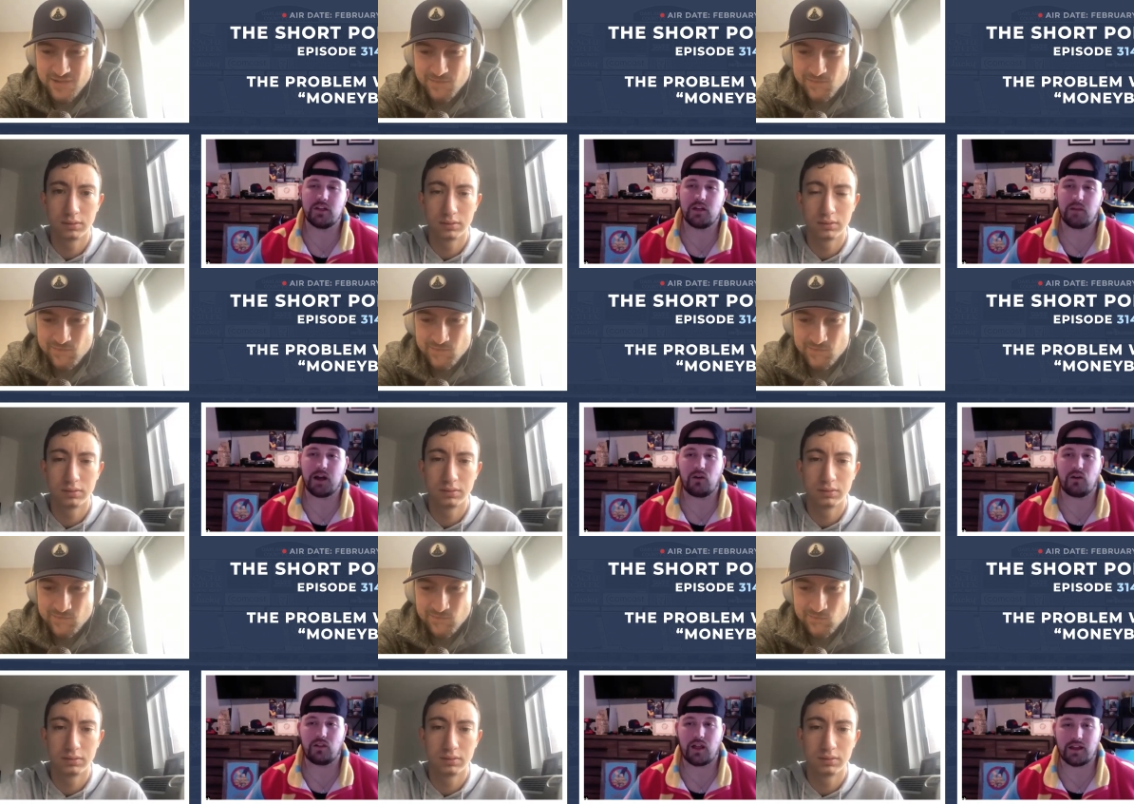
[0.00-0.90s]
Speaker 1: about
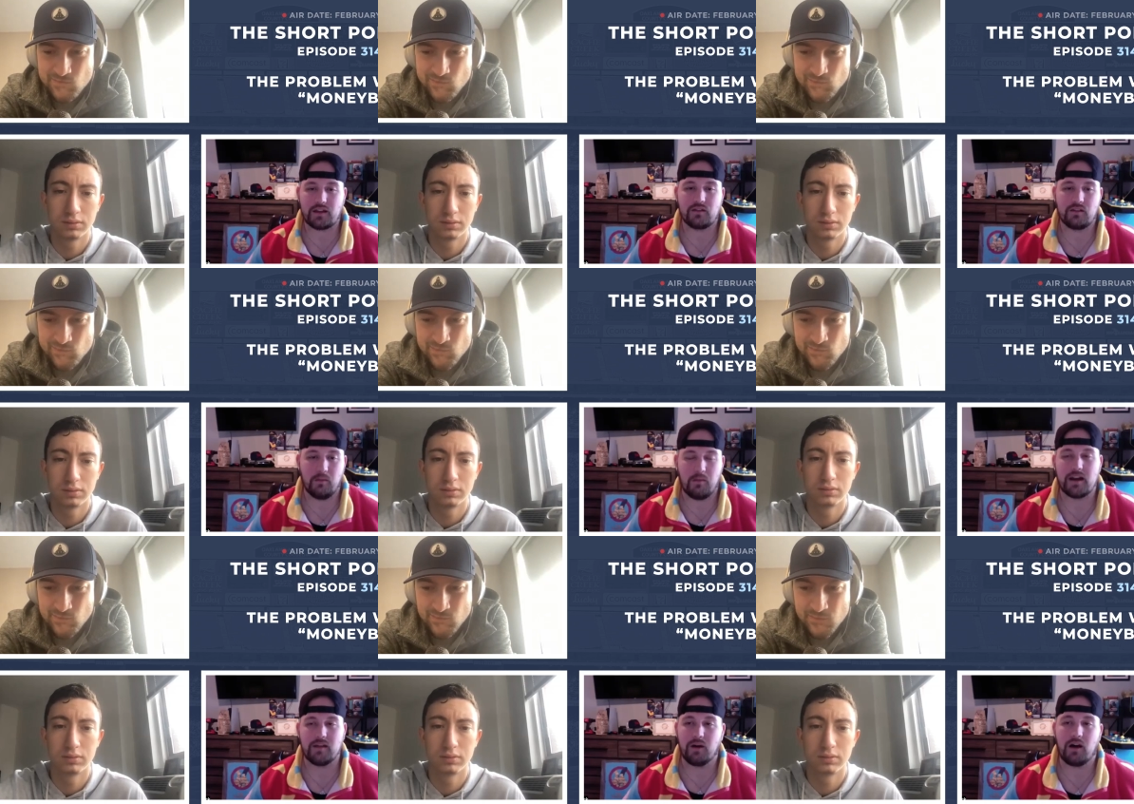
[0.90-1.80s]
like the
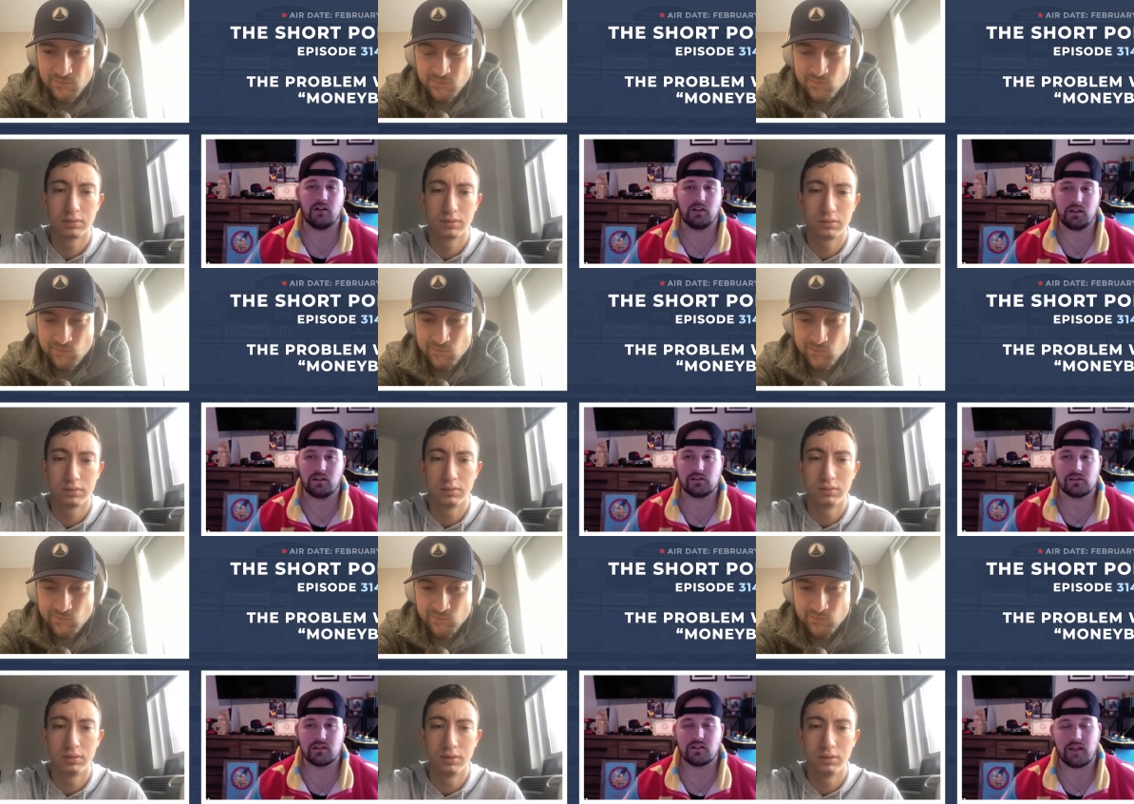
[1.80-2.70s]
Moneyball and
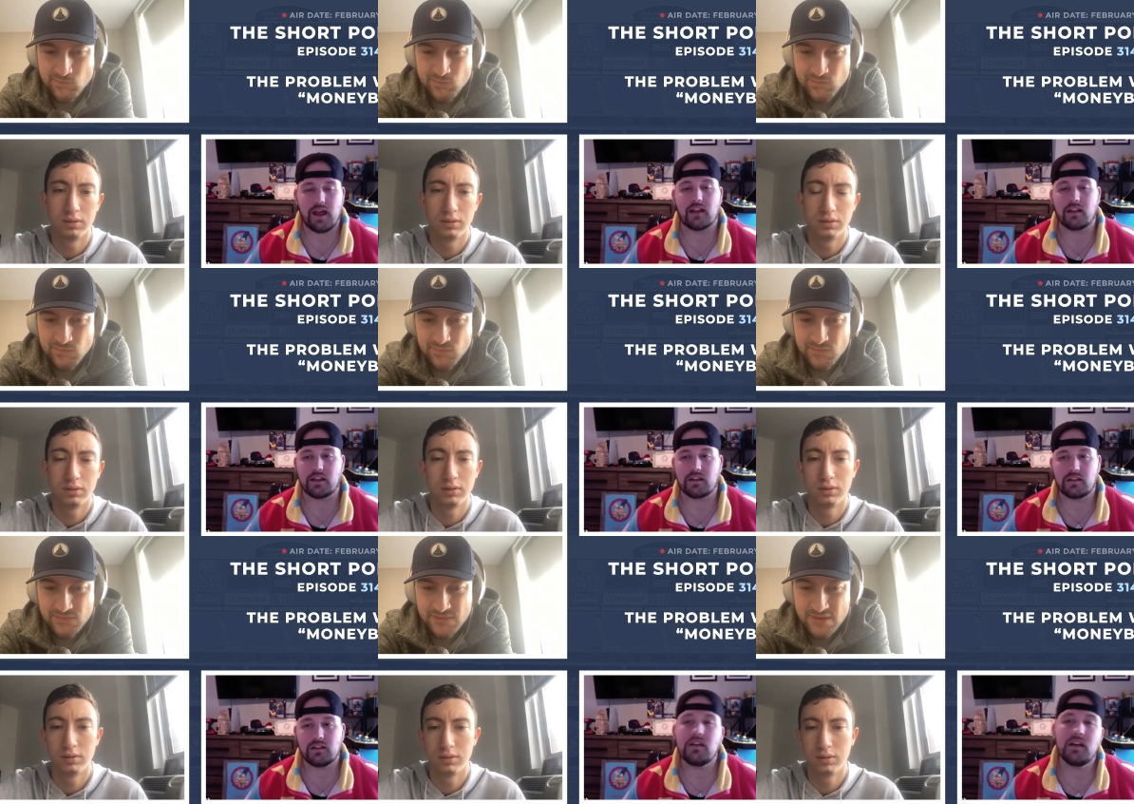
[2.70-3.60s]
that, like
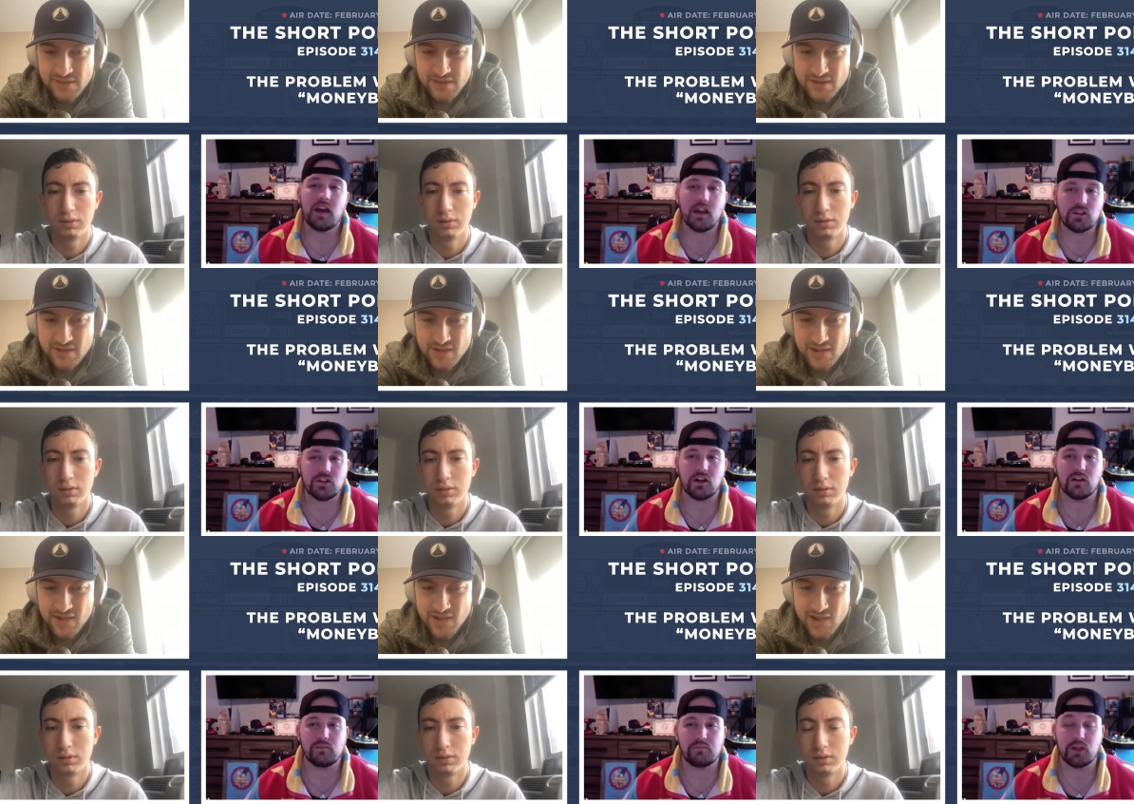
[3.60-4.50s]
yeah
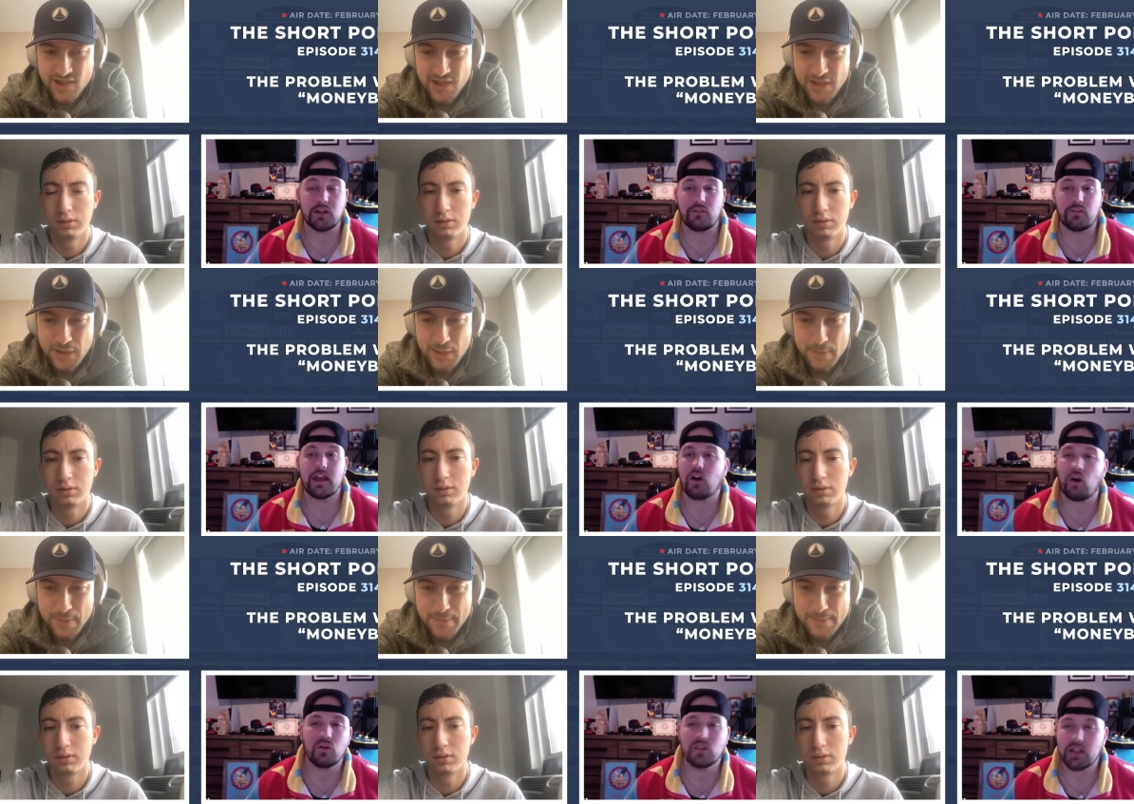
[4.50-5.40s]
sure, but if they had
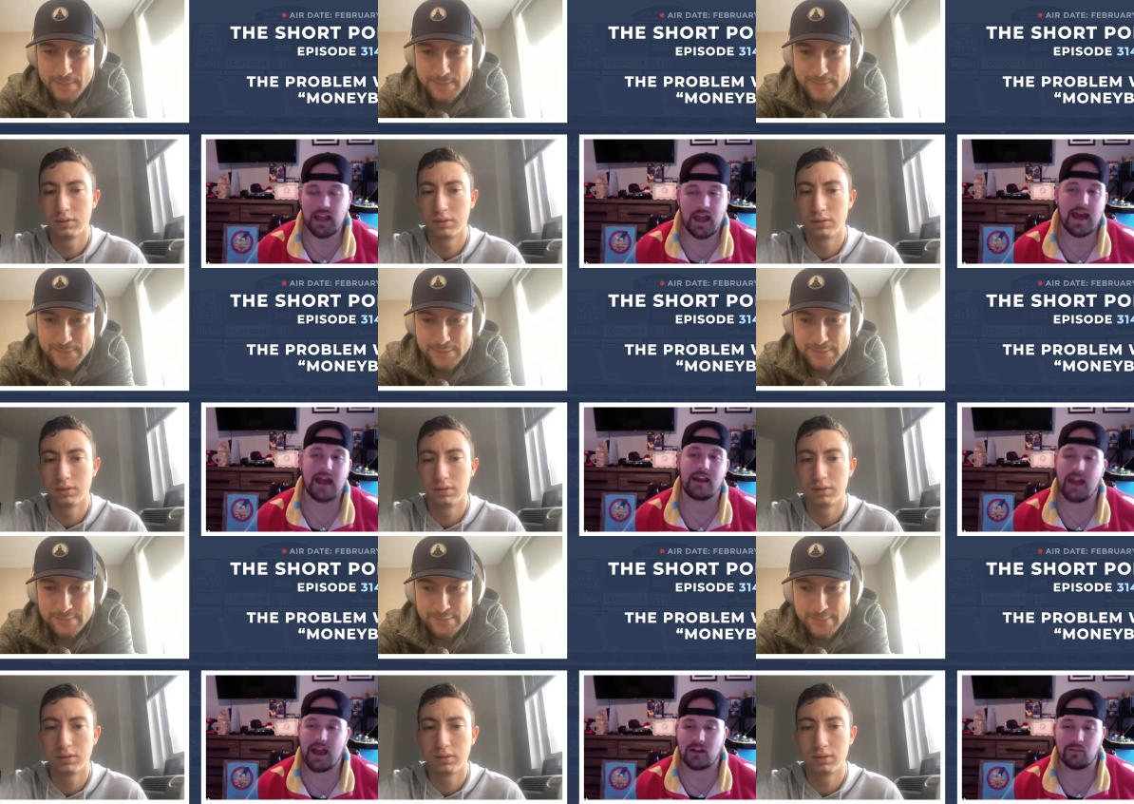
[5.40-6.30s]
only had
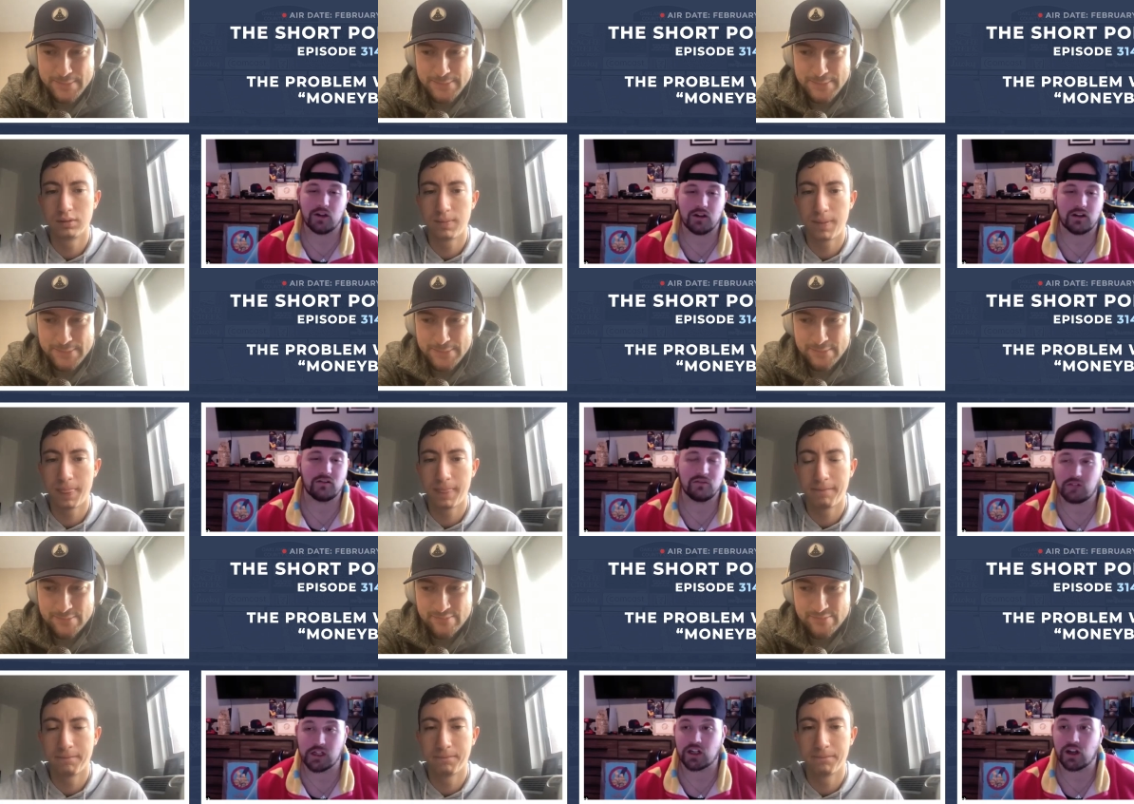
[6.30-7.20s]
Hatteberg,
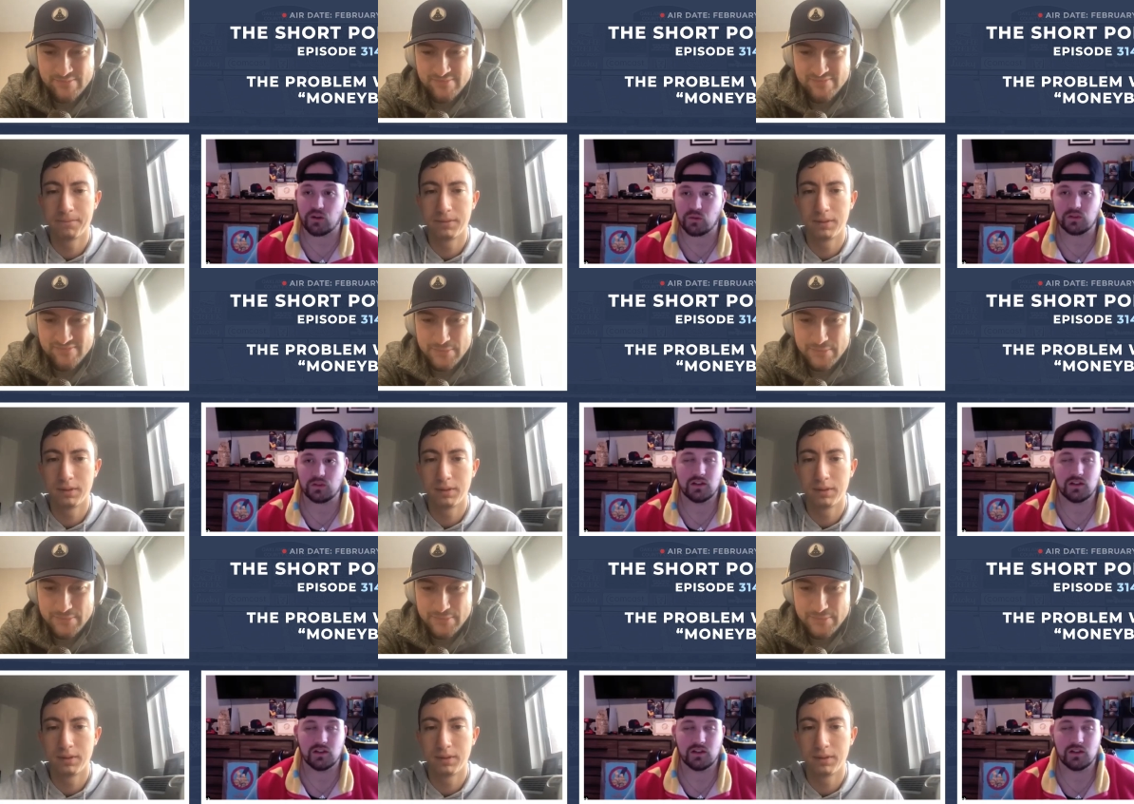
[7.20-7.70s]
Rincon,